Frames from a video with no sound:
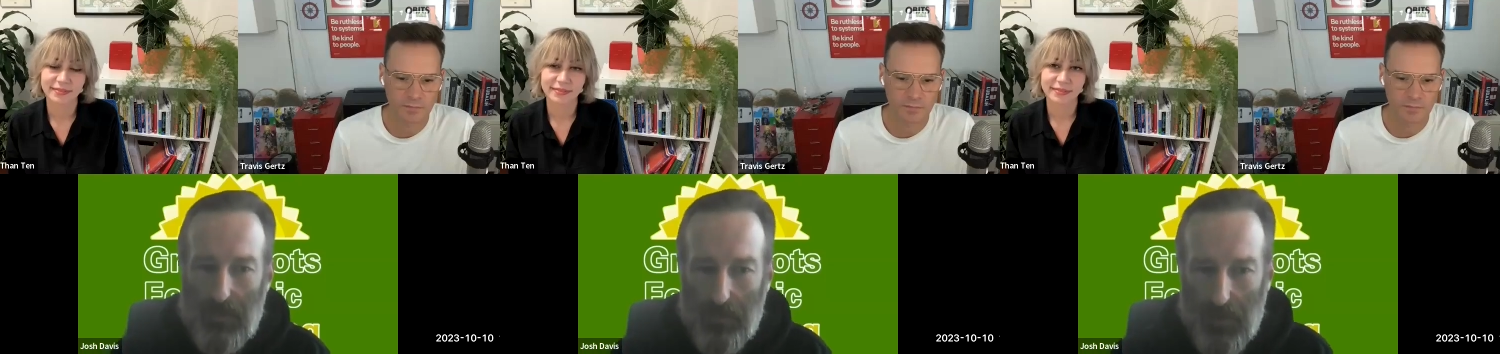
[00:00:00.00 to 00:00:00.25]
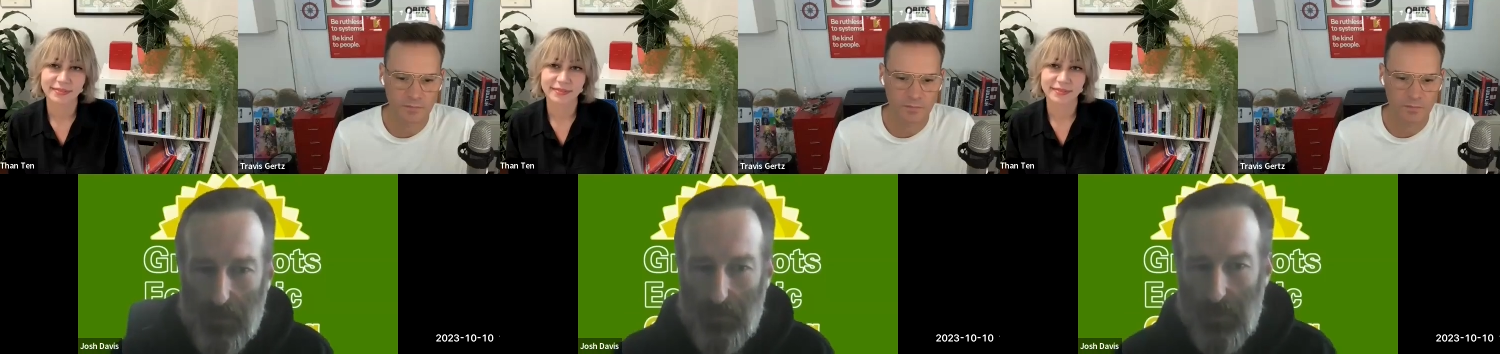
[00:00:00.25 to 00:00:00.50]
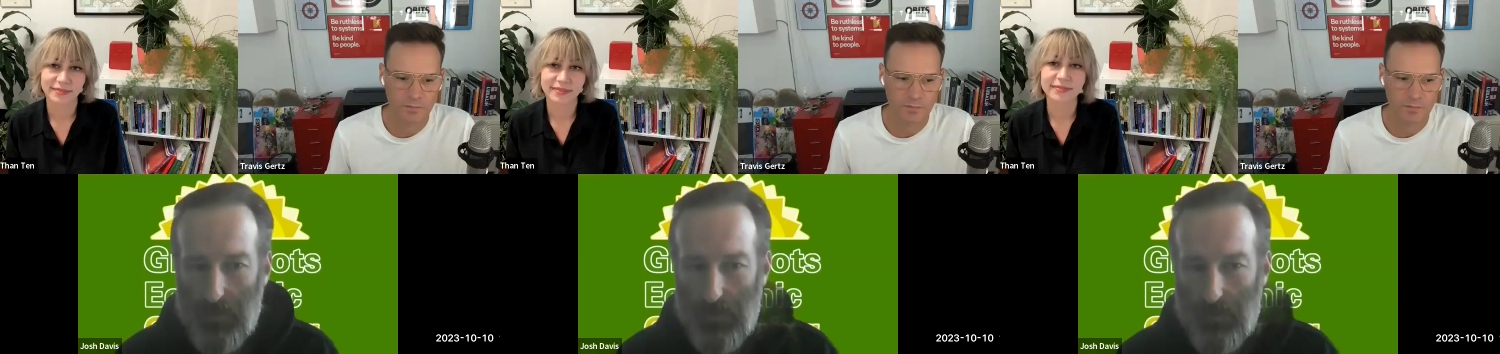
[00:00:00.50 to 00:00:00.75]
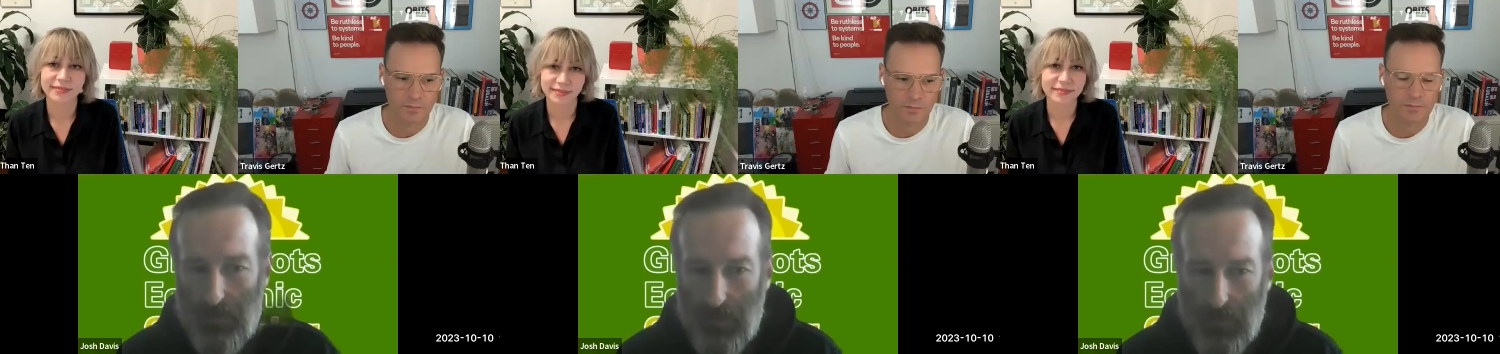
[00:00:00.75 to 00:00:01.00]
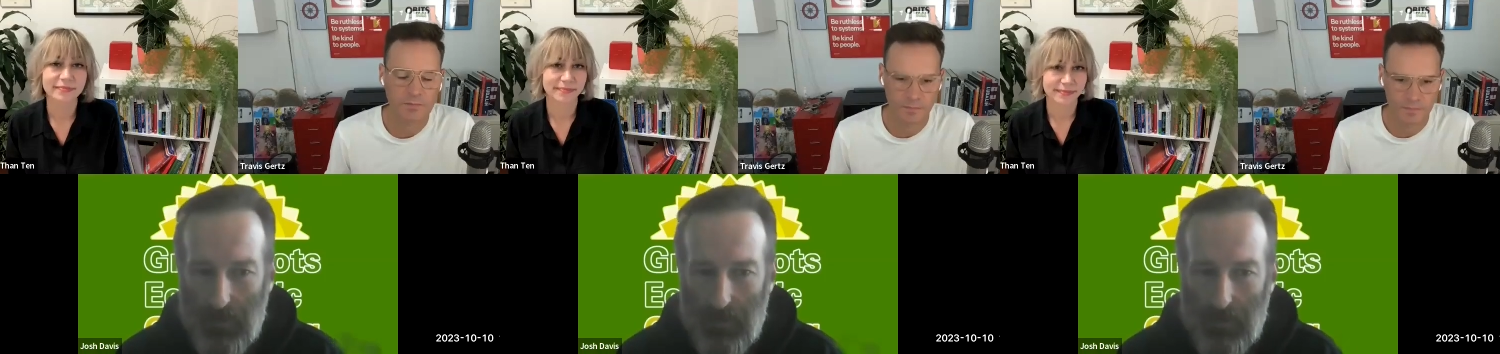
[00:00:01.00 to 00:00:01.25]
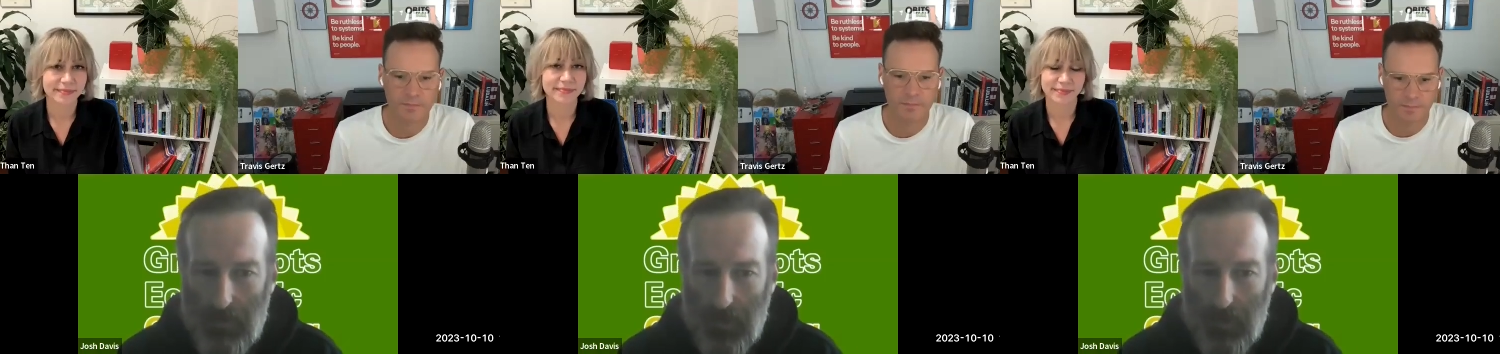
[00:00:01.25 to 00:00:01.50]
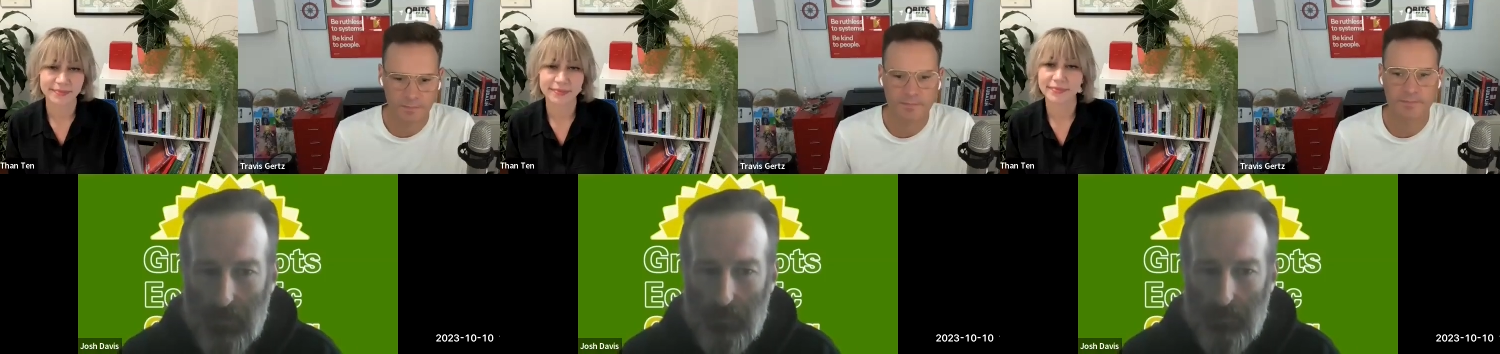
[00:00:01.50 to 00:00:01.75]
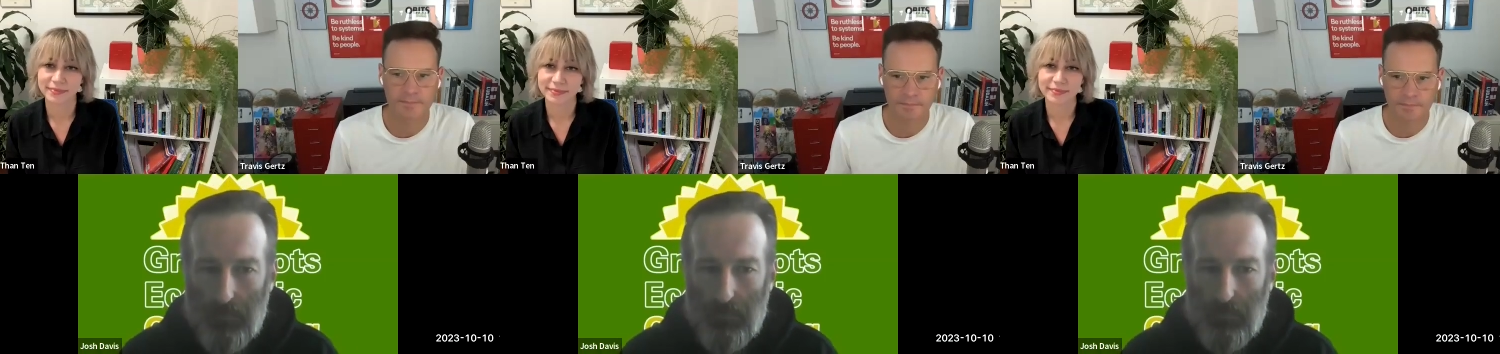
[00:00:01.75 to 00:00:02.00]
Speaker 1: you work with um